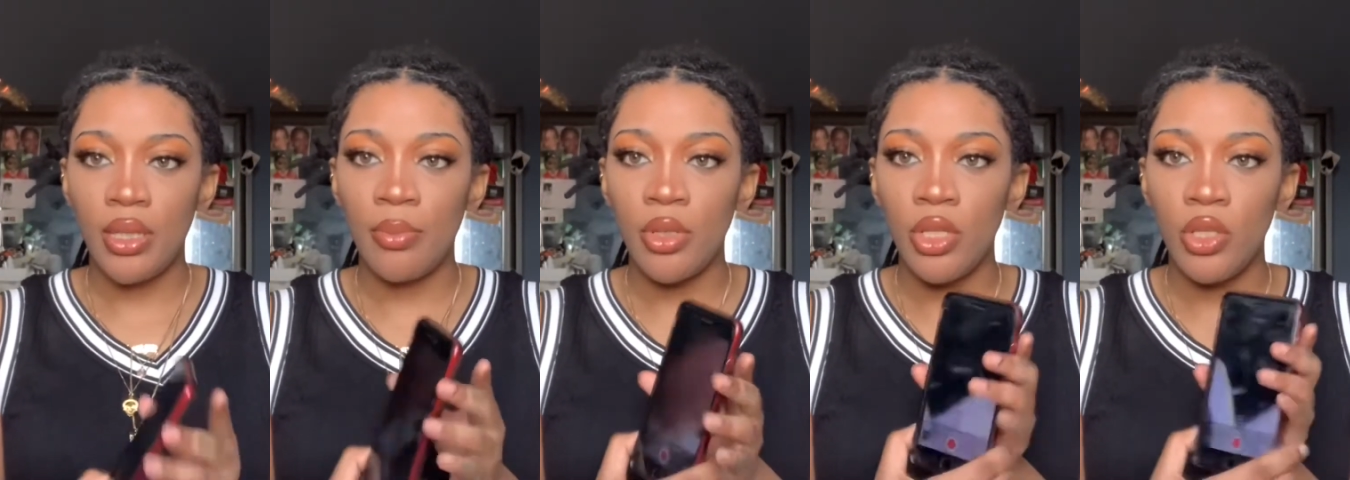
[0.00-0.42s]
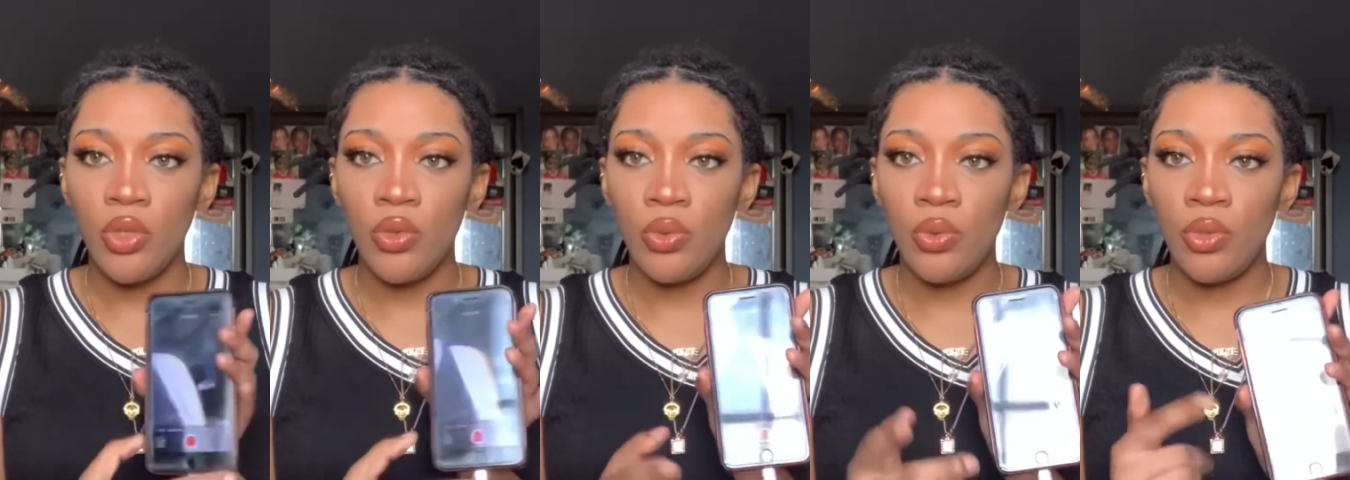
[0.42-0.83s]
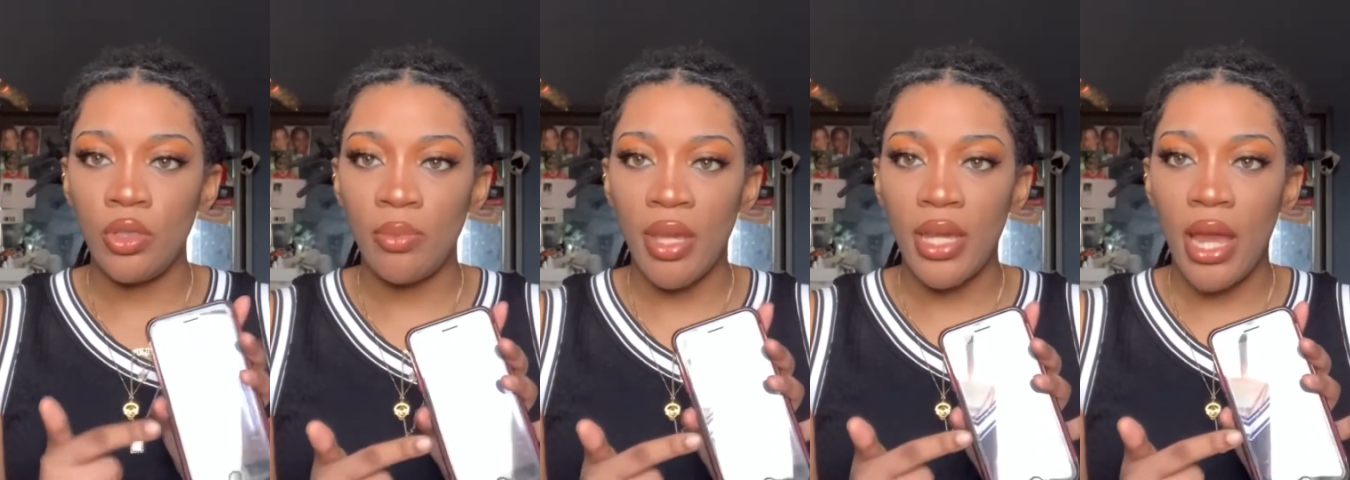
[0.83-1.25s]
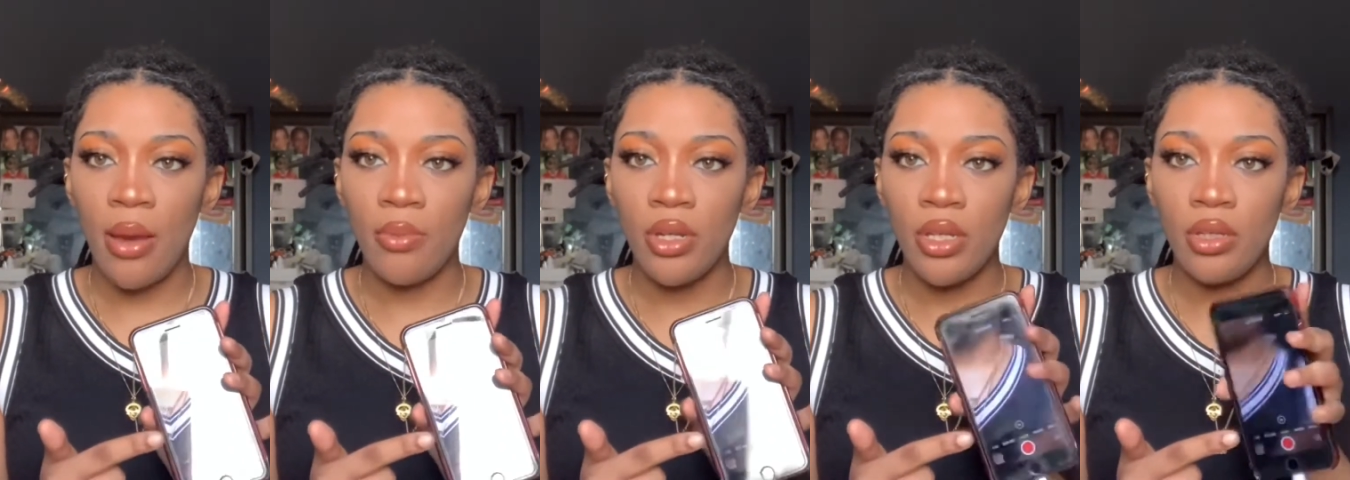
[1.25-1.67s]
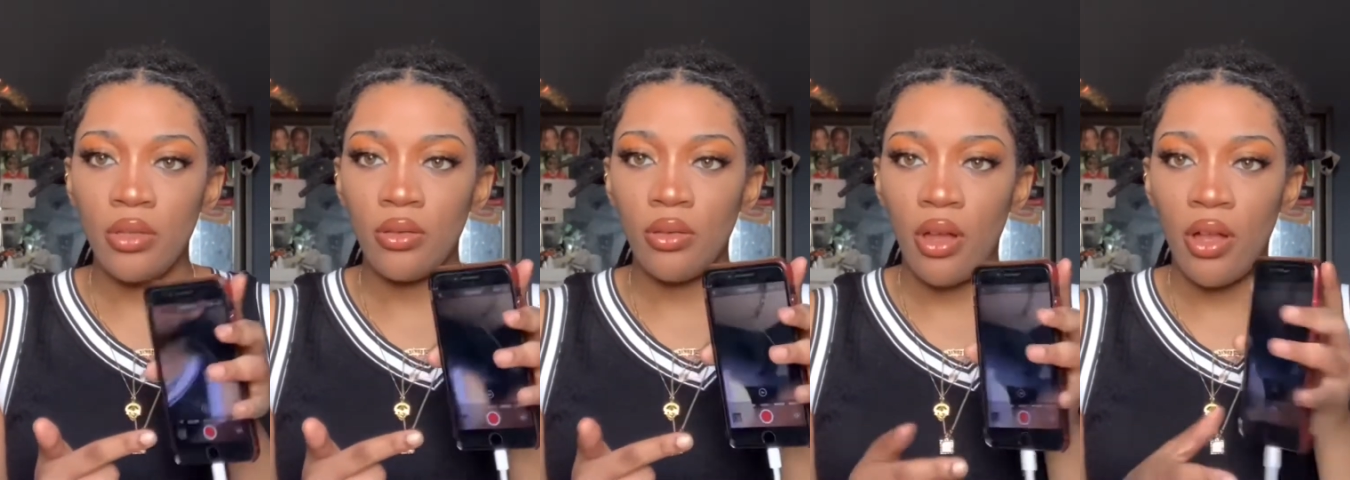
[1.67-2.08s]
I'm gonna use my
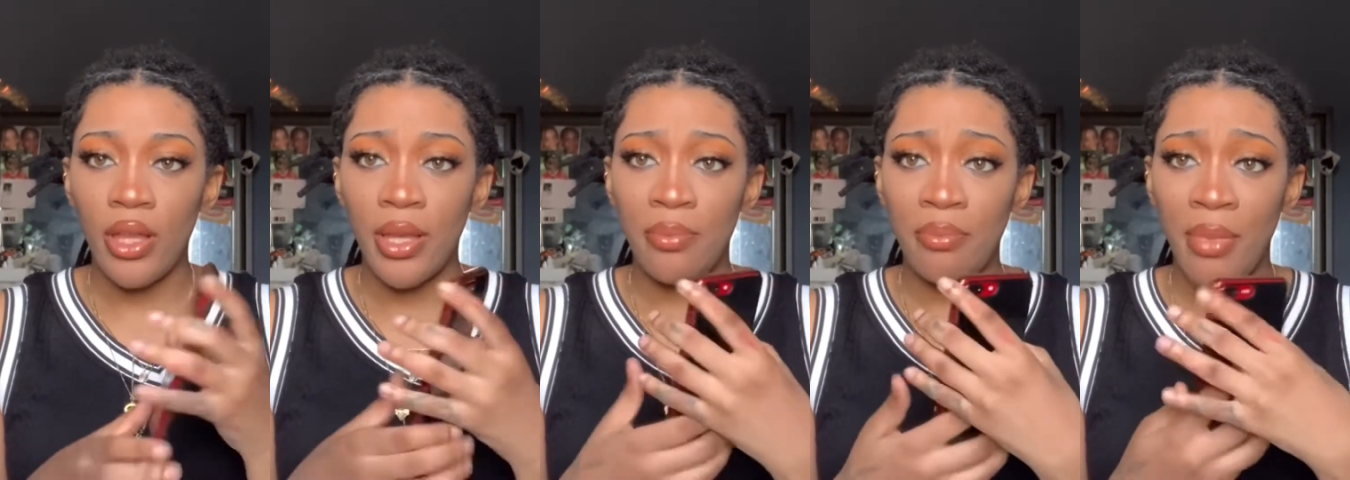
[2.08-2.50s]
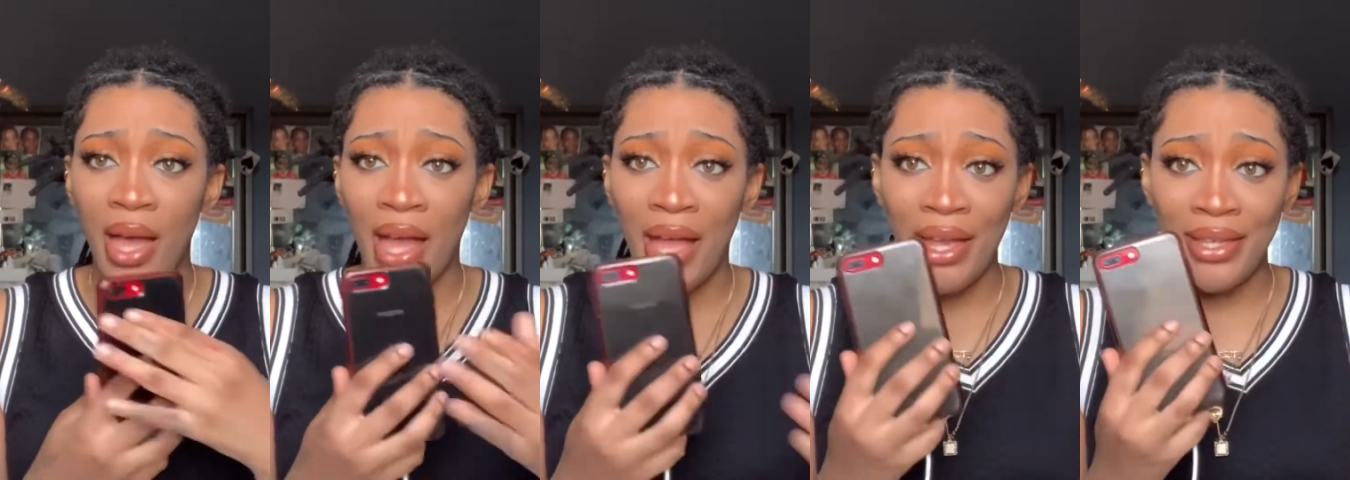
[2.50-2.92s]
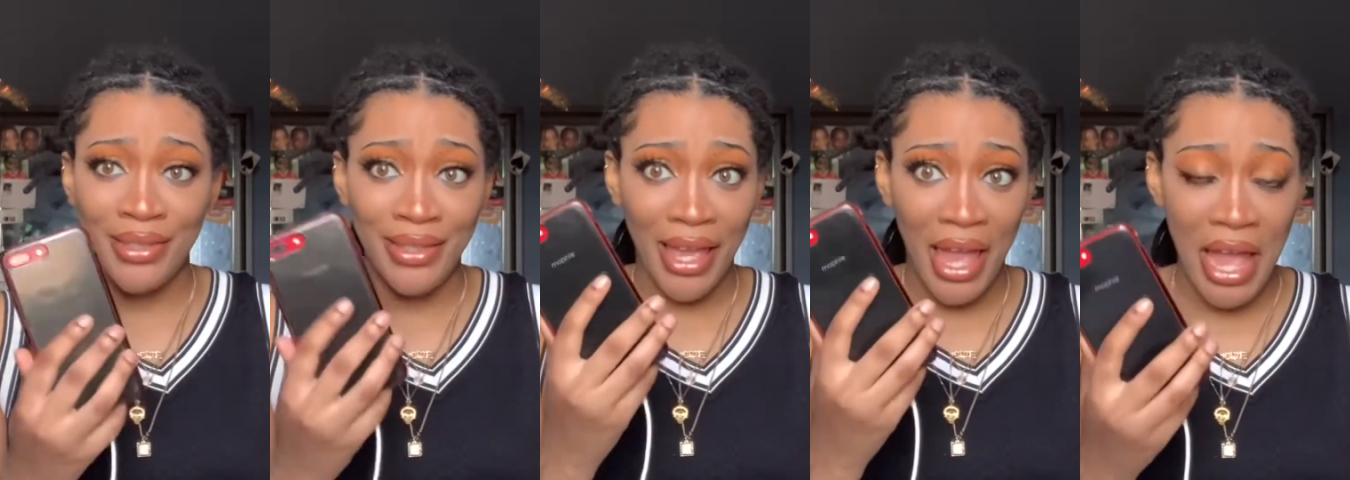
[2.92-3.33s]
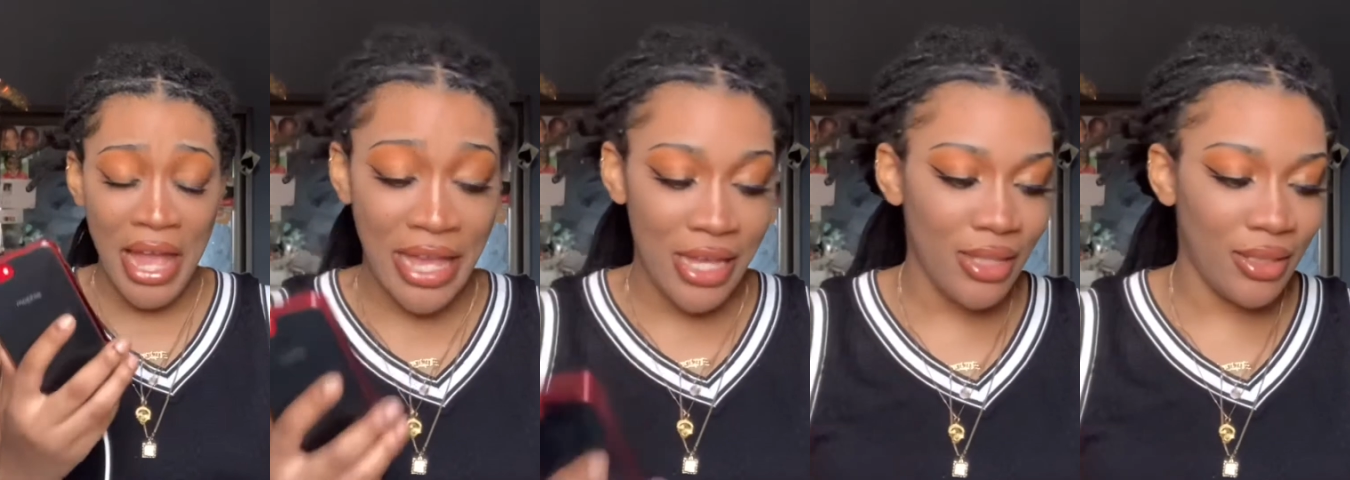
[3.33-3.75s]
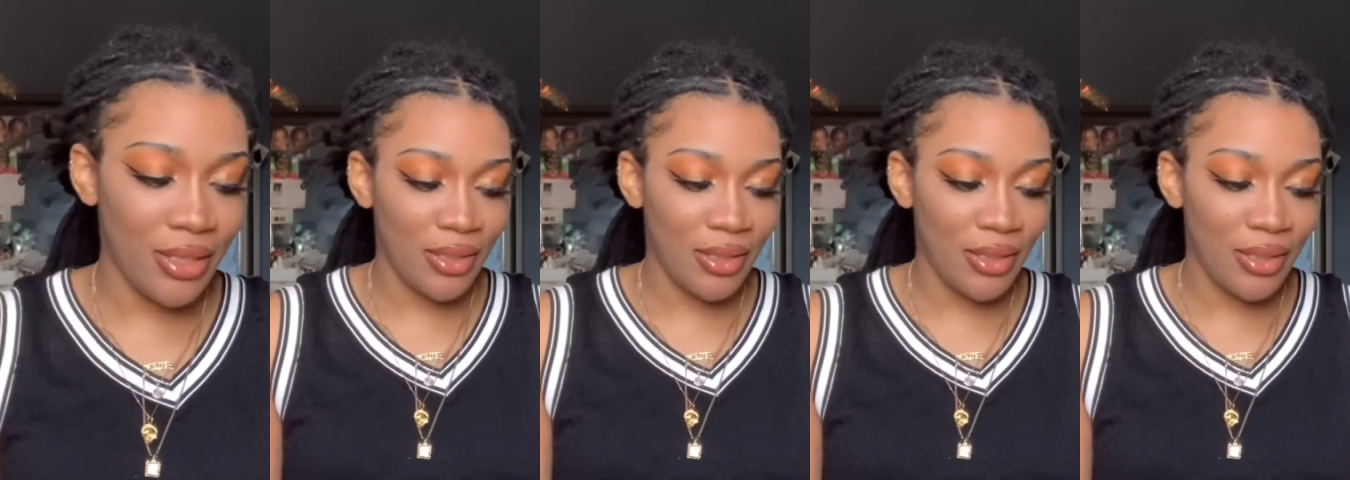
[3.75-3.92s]
camera on my eight,